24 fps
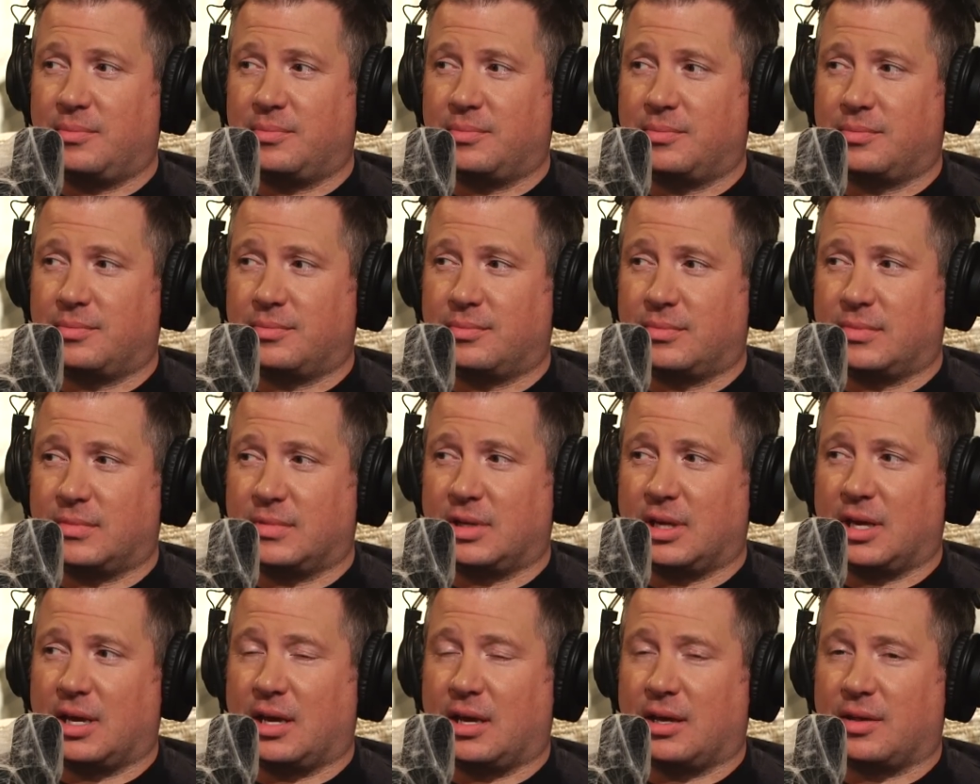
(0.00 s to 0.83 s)
Yeah, yeah,
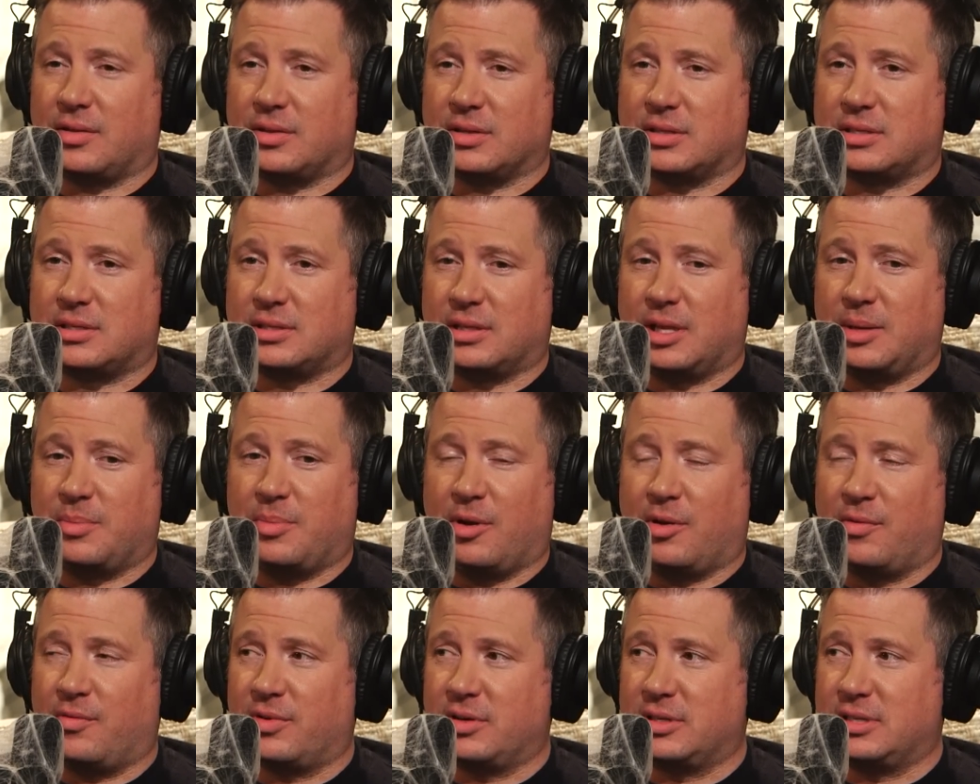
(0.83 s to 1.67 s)
yeah. The
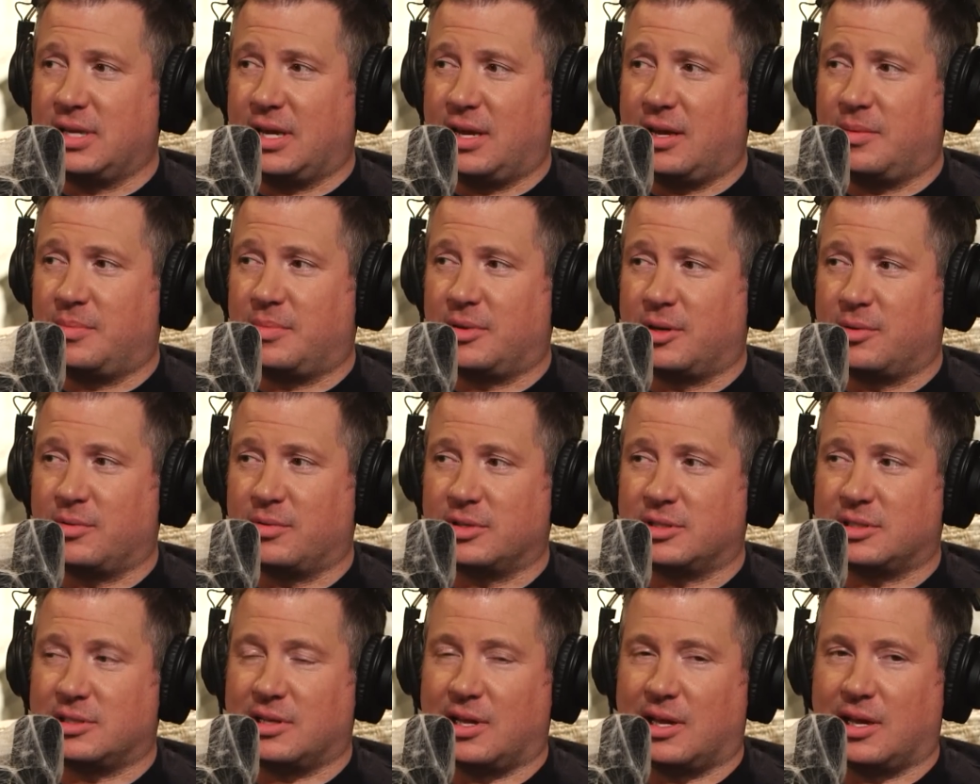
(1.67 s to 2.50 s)
sleepover tape. And yep.
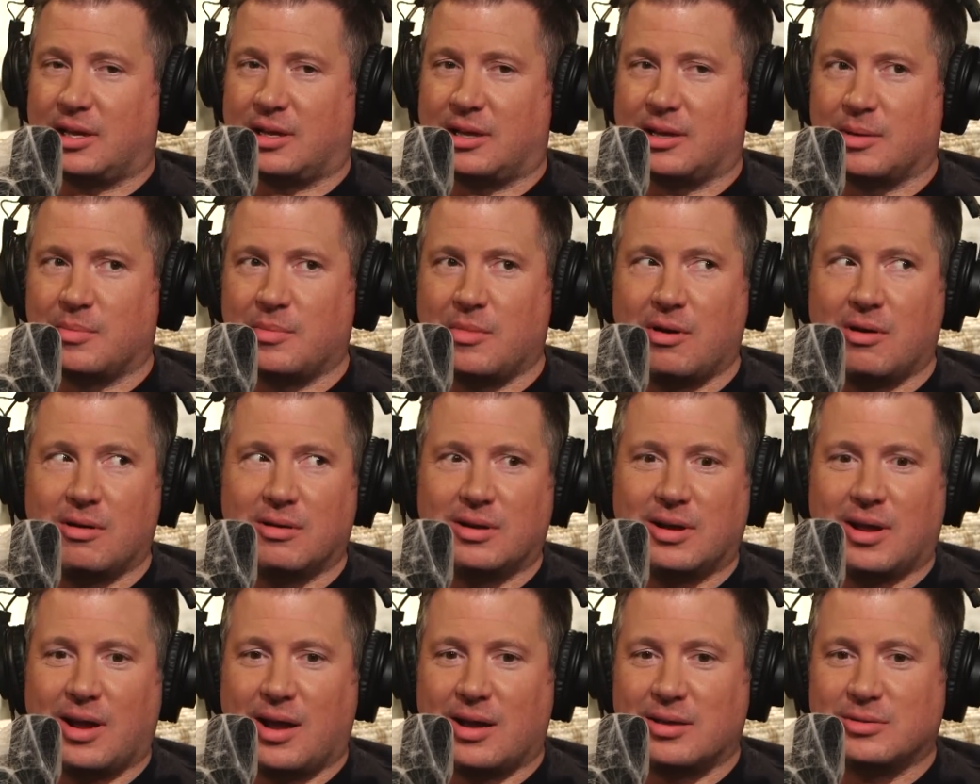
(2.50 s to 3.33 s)
it was like, yeah. come
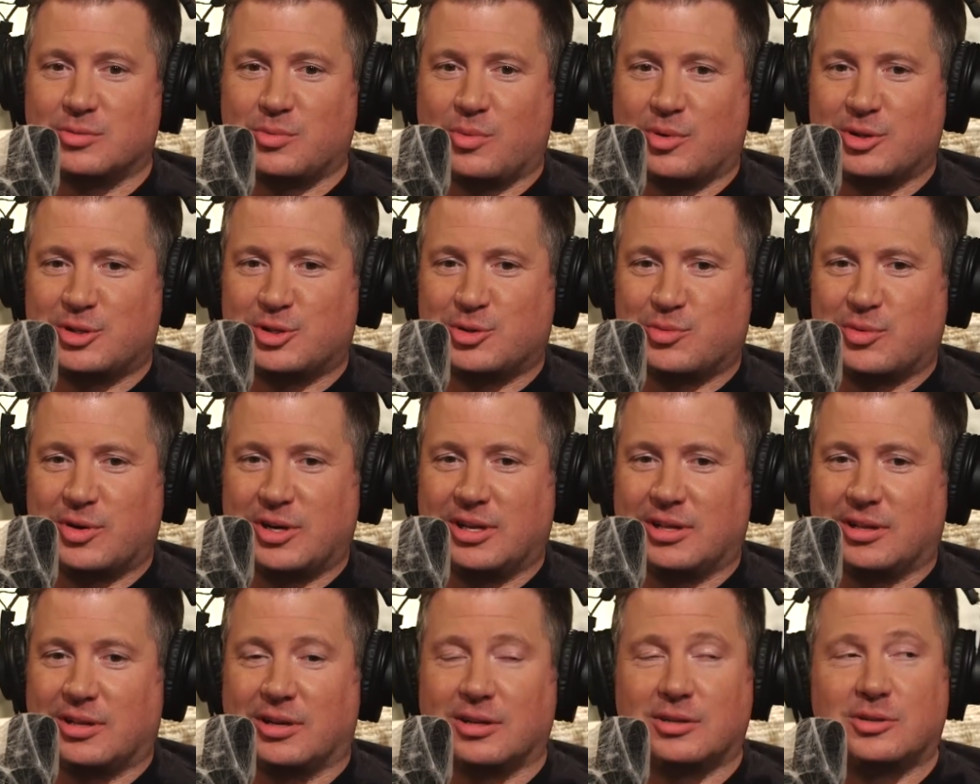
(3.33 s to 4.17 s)
on, guys, what's
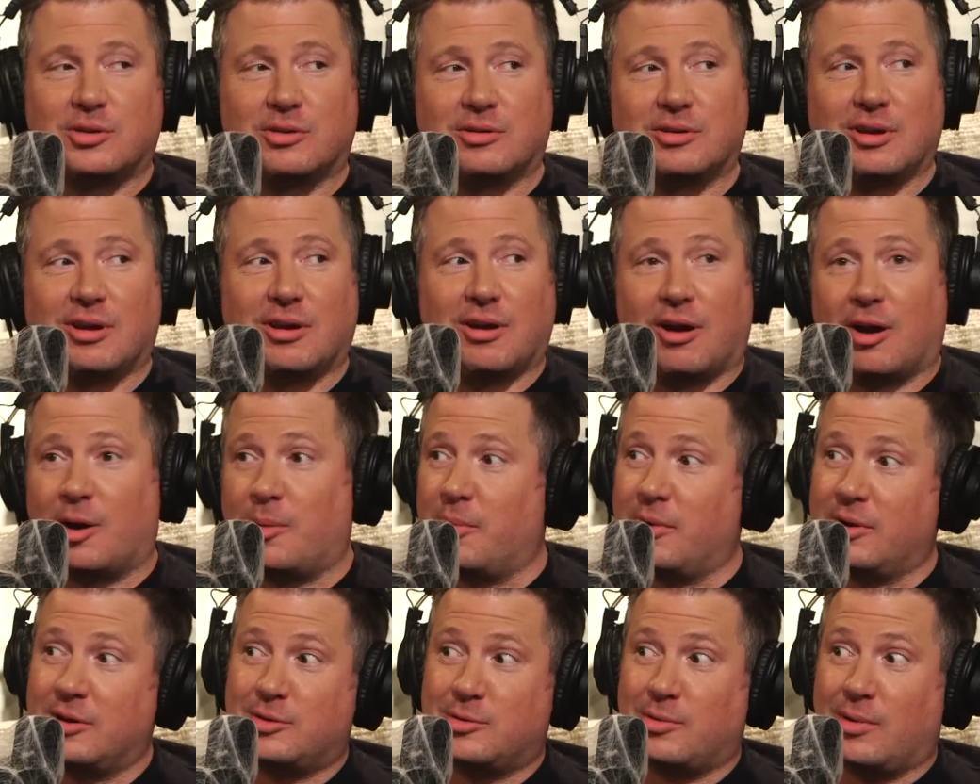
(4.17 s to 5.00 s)
real? And it turned out R.
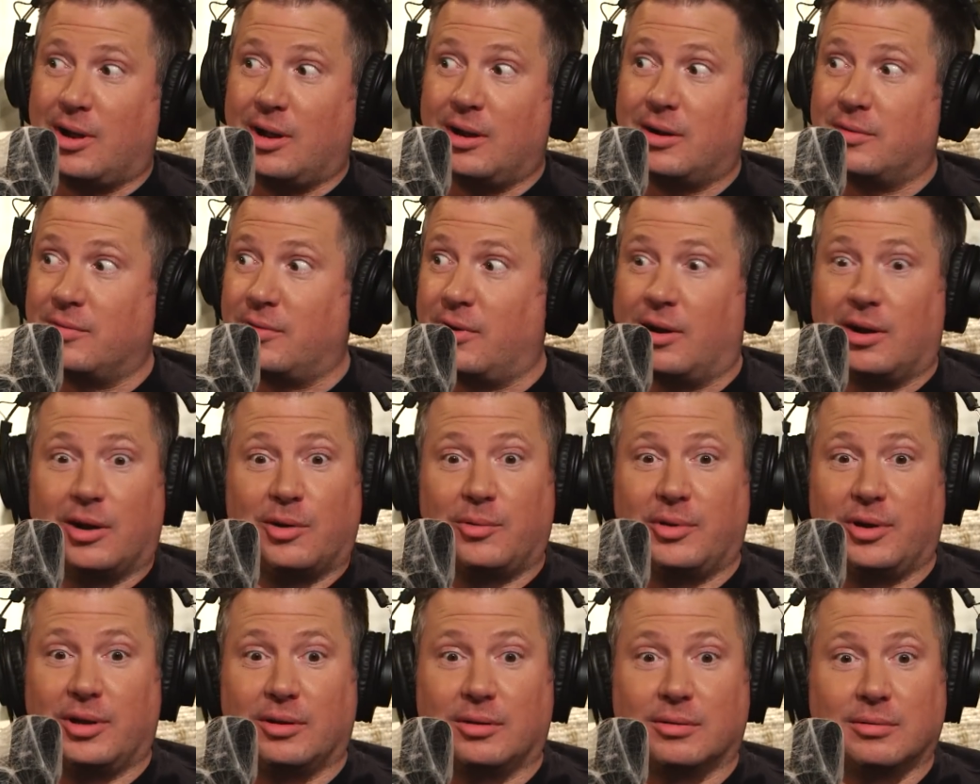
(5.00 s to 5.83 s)
Budd Dwyer, very
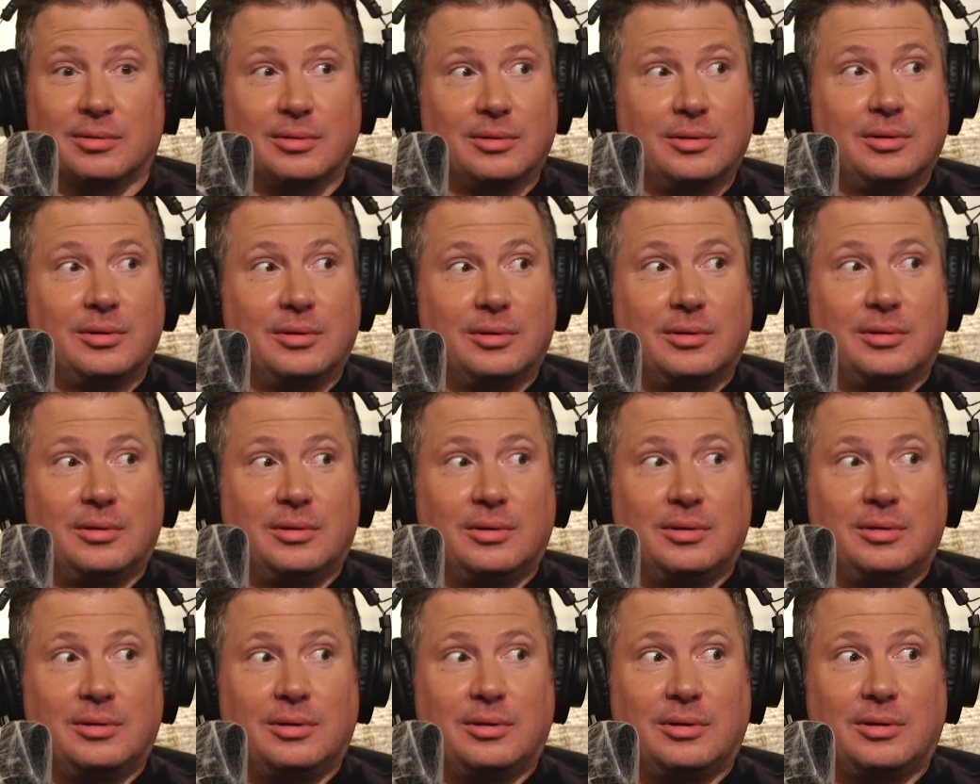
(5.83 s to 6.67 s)
real. Yeah,
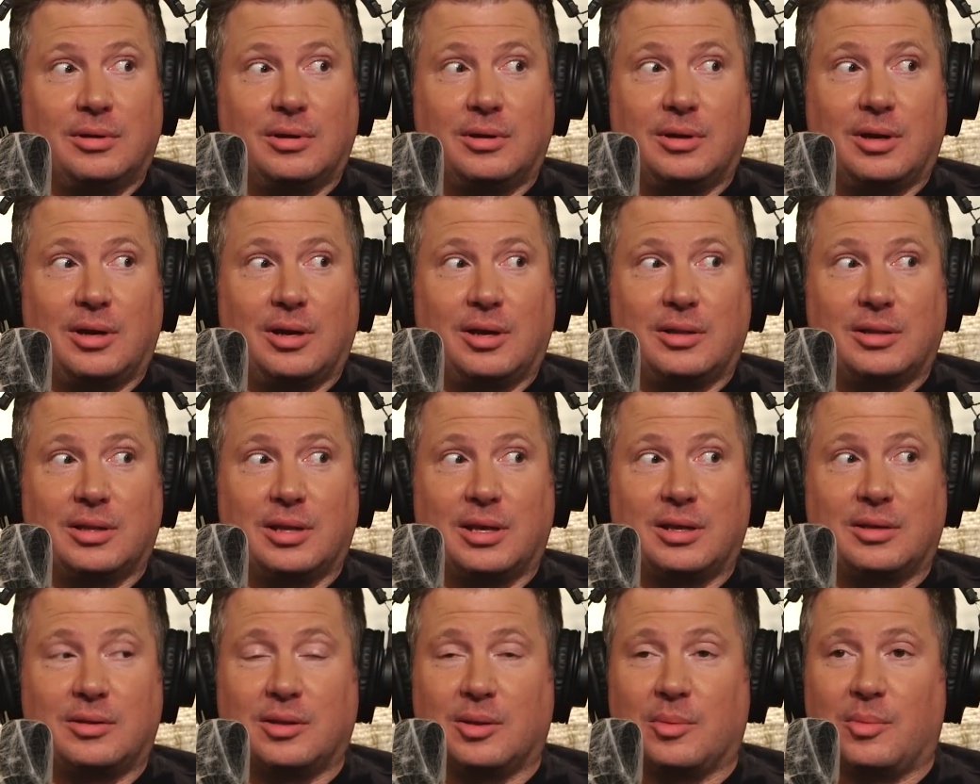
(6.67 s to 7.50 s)
a lot of that was real. And
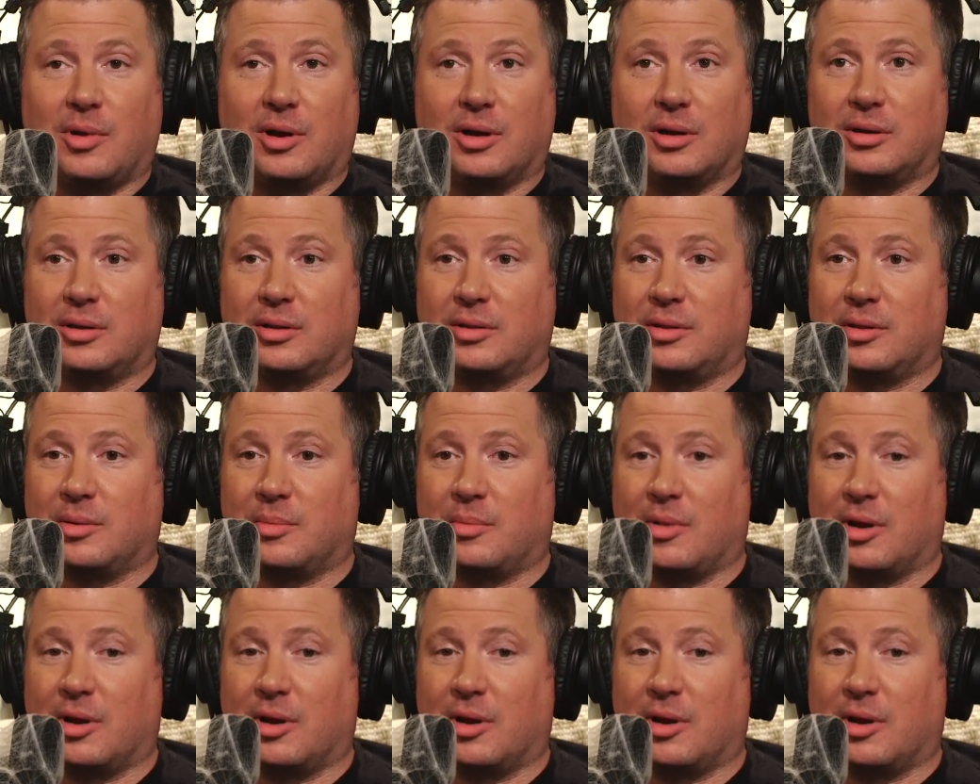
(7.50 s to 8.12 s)
then some the, of it was fake.